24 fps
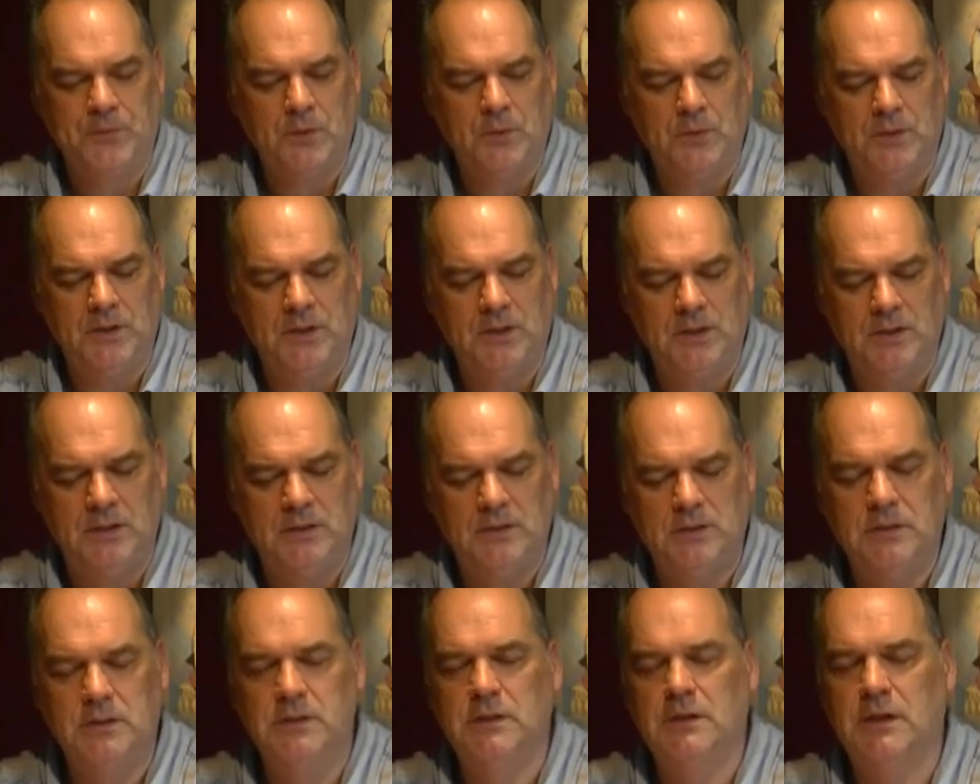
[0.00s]
I
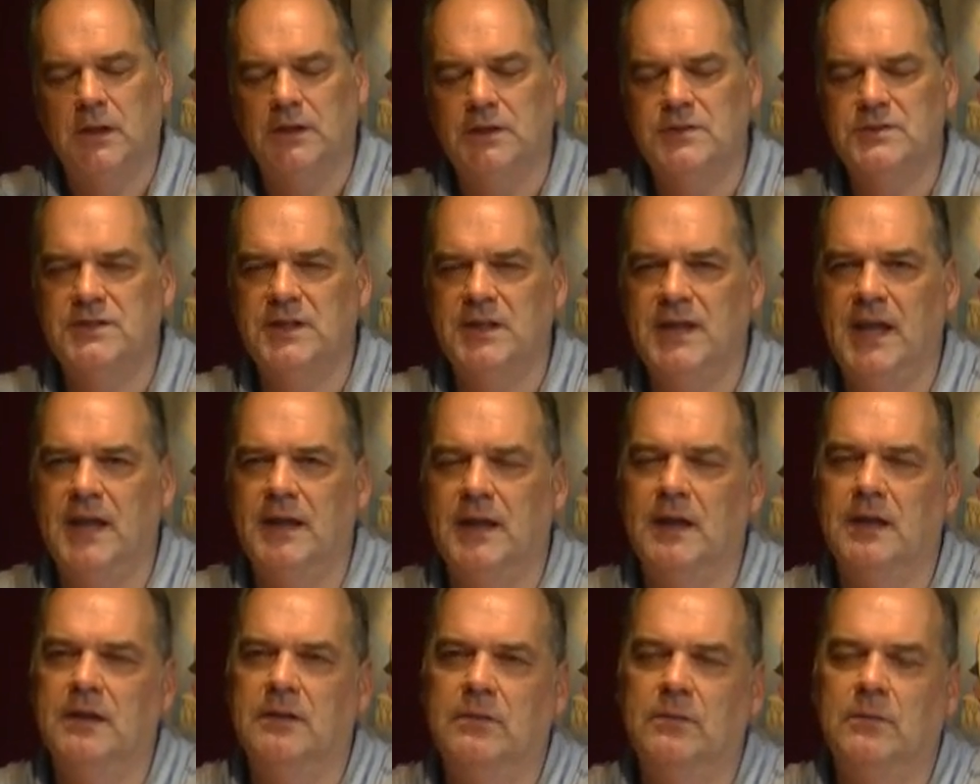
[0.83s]
used to get
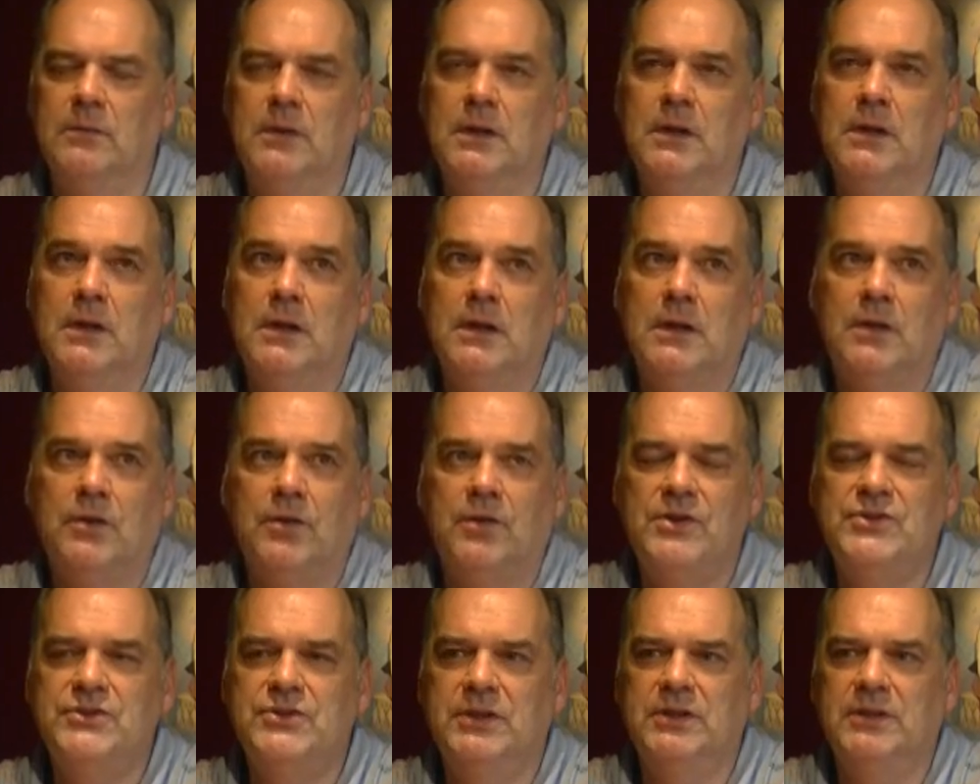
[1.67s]
it.
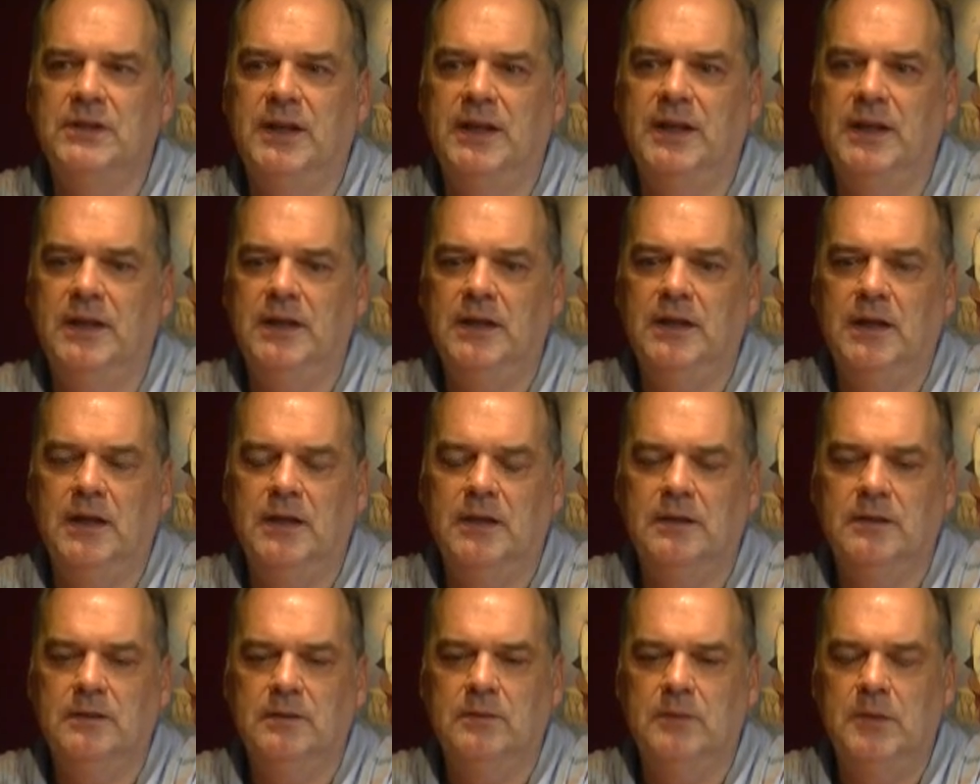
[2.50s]
Originally,
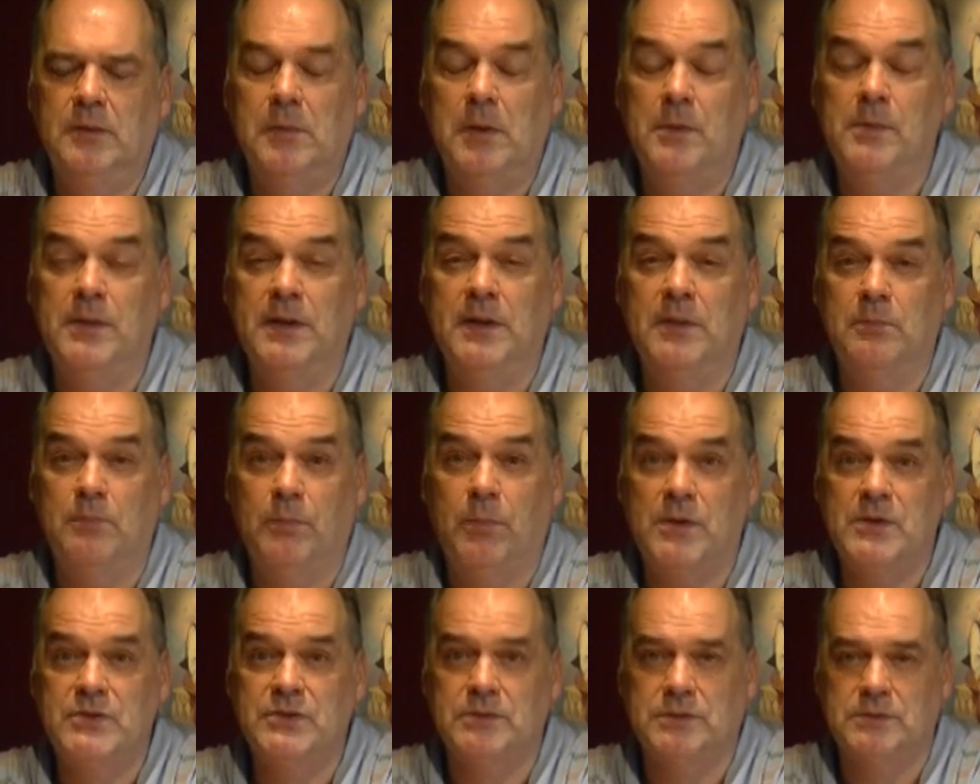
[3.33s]
I remember being in
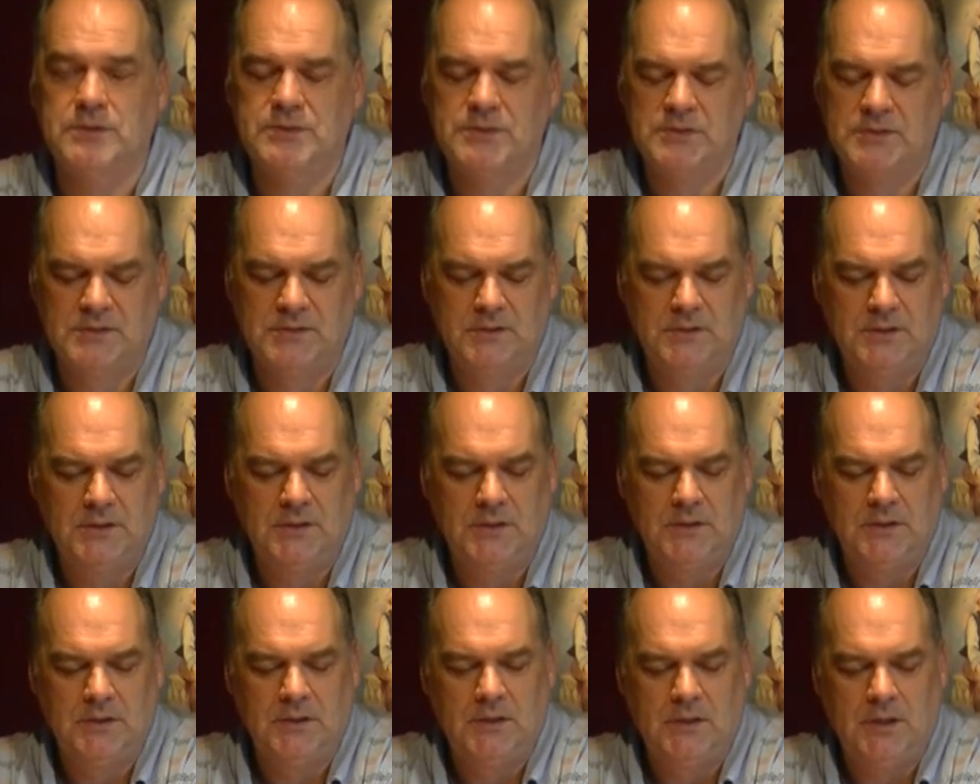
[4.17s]
Brussels,
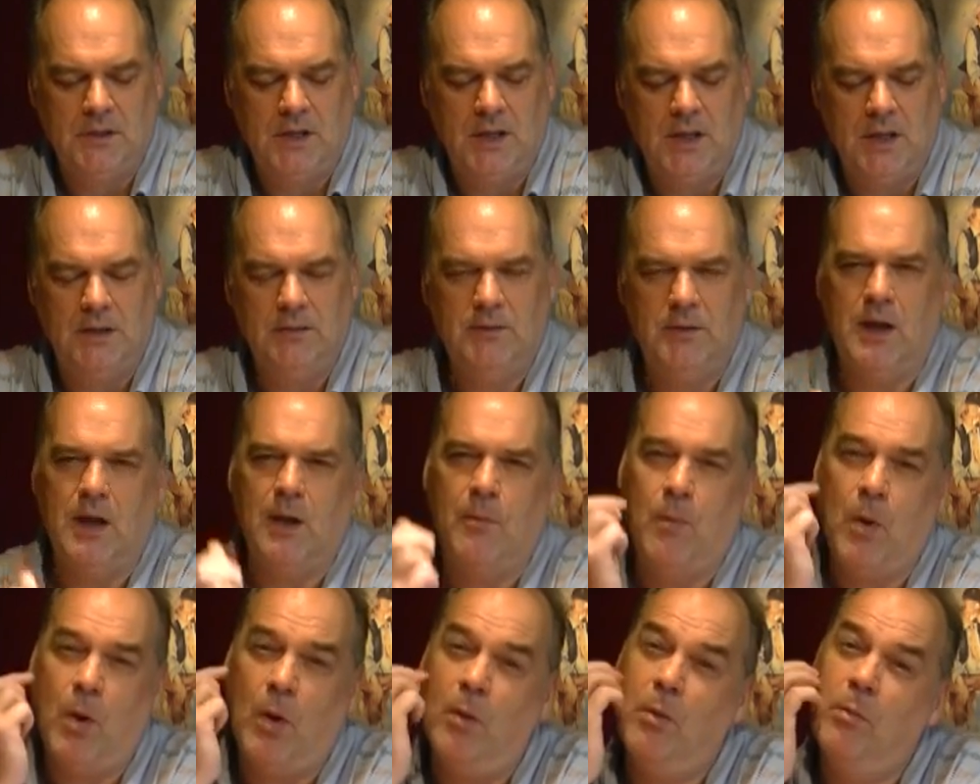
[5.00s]
and
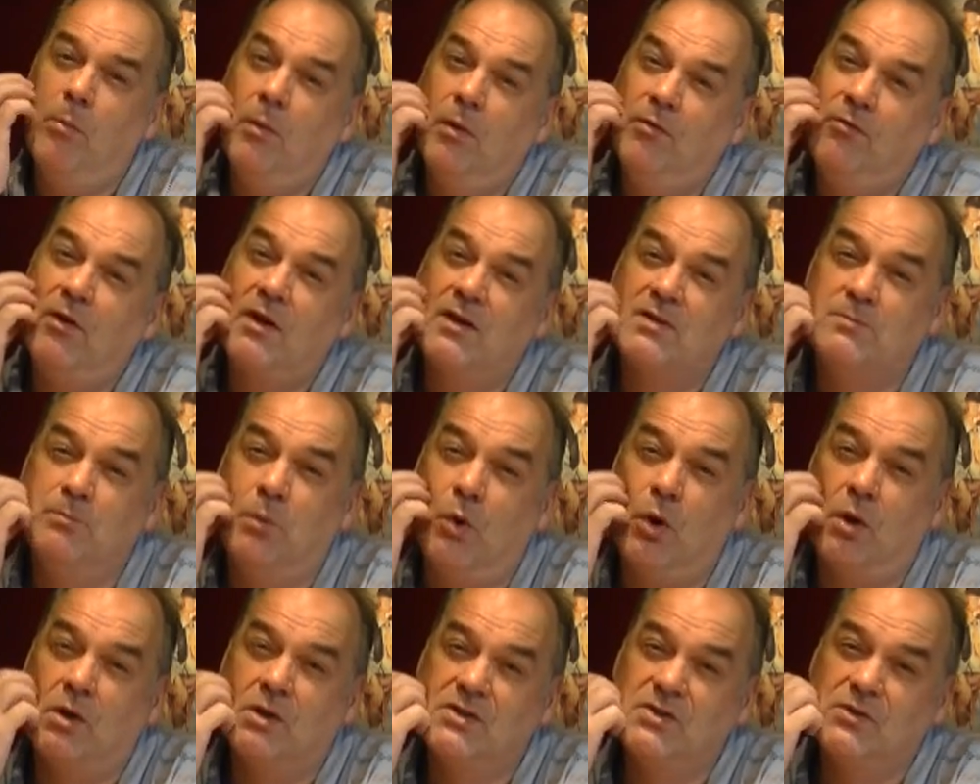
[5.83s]
I bought my first
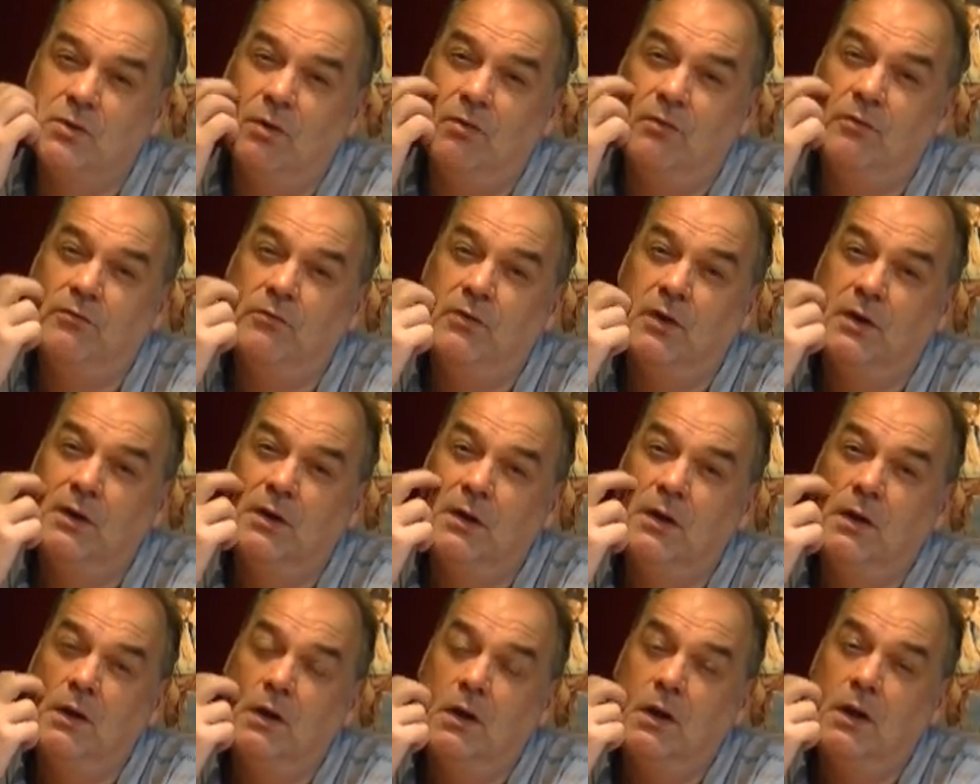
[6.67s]
box of
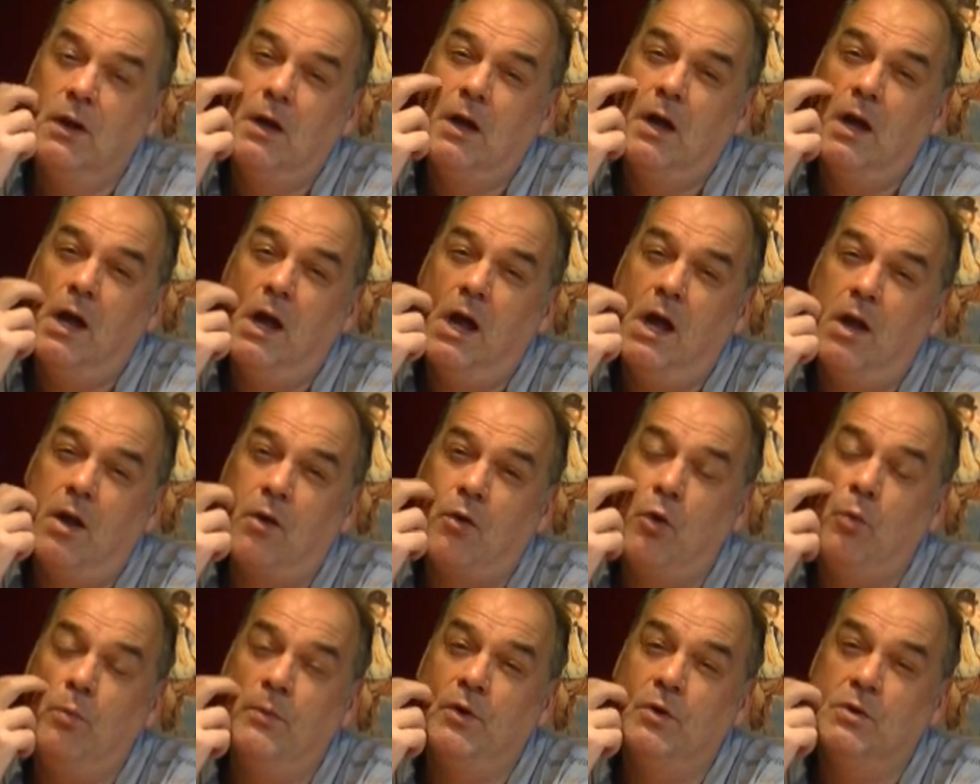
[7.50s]

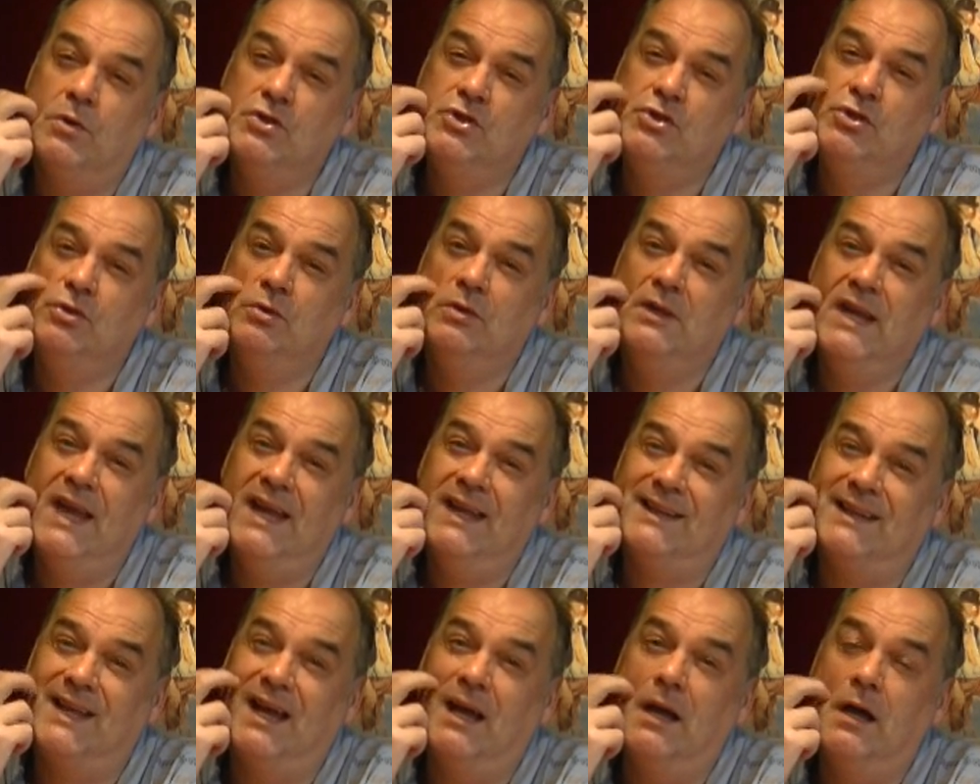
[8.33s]
Romeo and
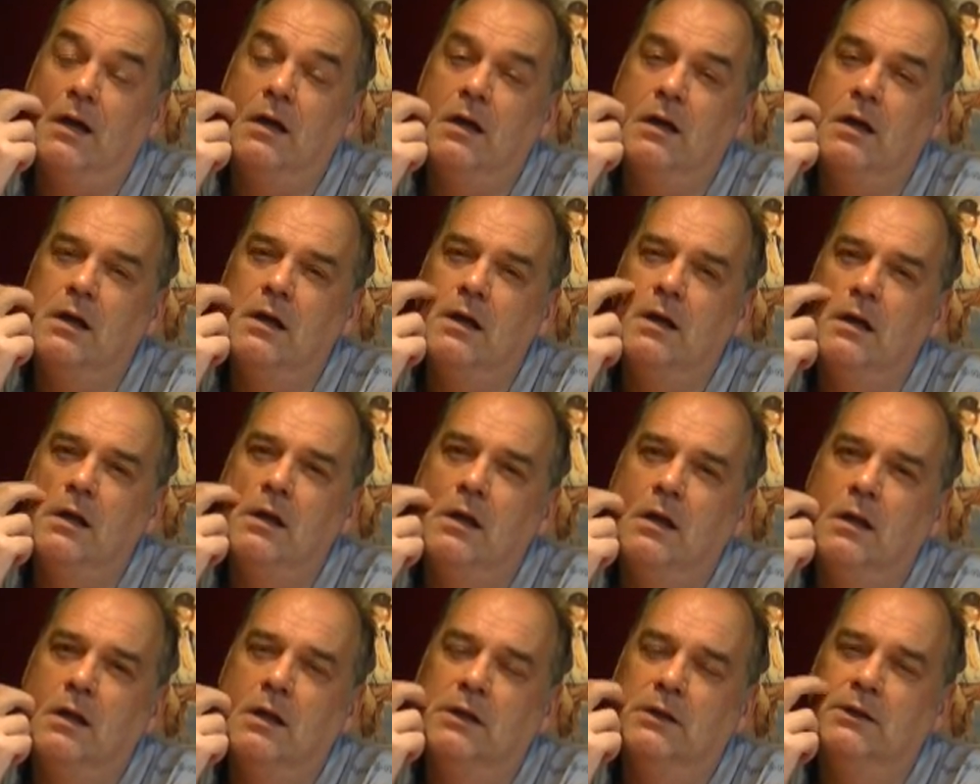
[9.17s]
Juliet
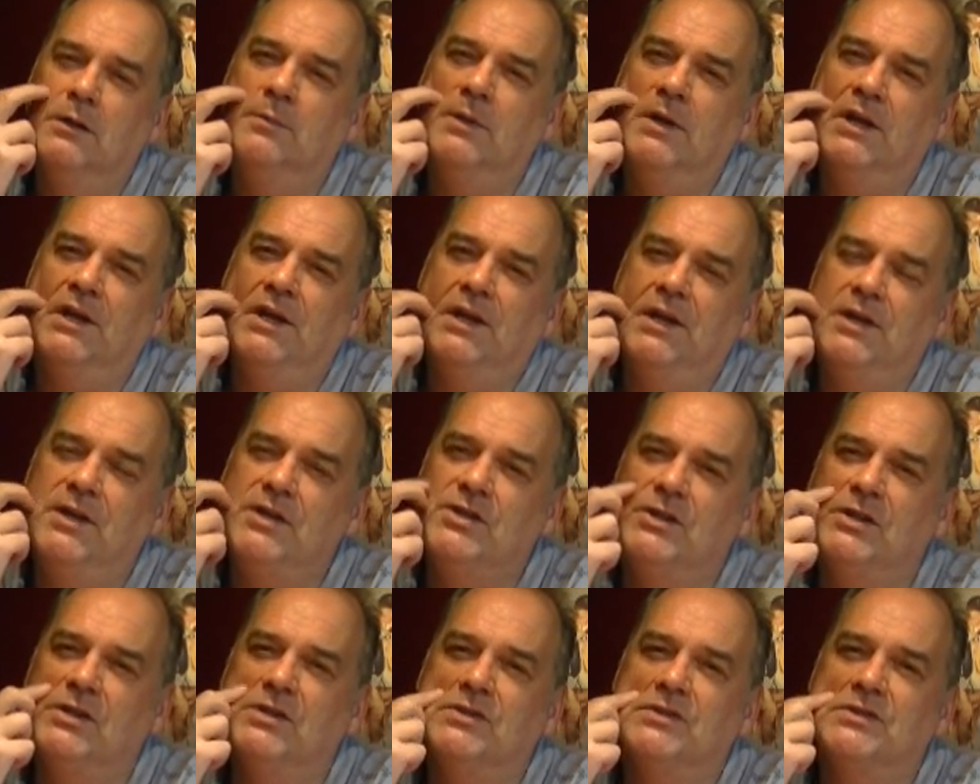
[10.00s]
limited
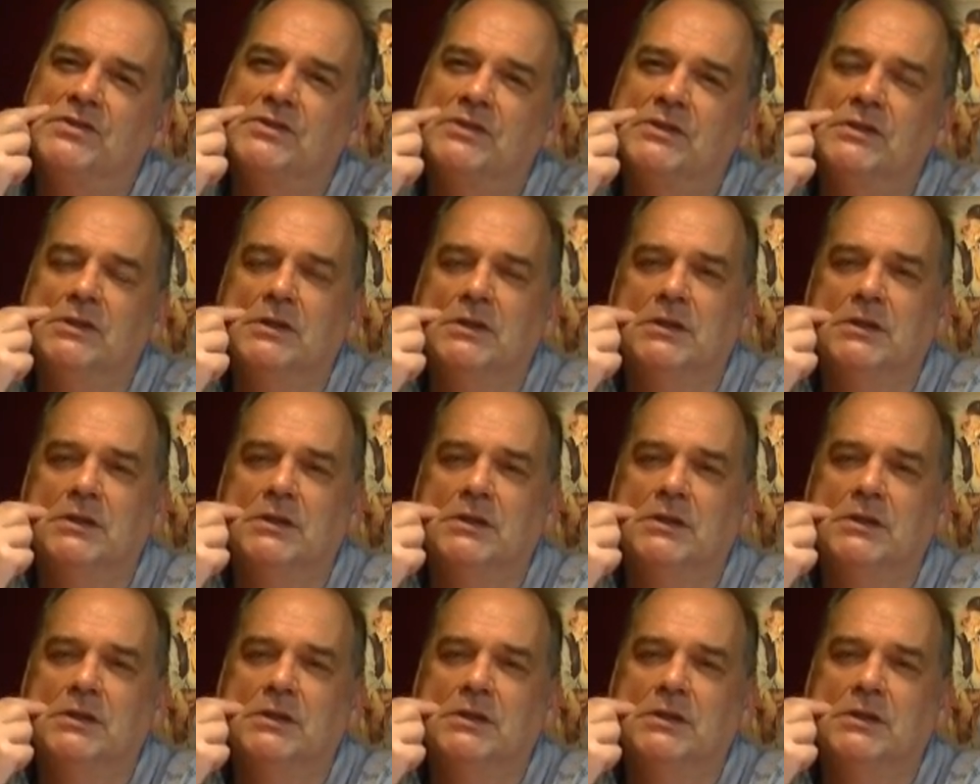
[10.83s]
editions.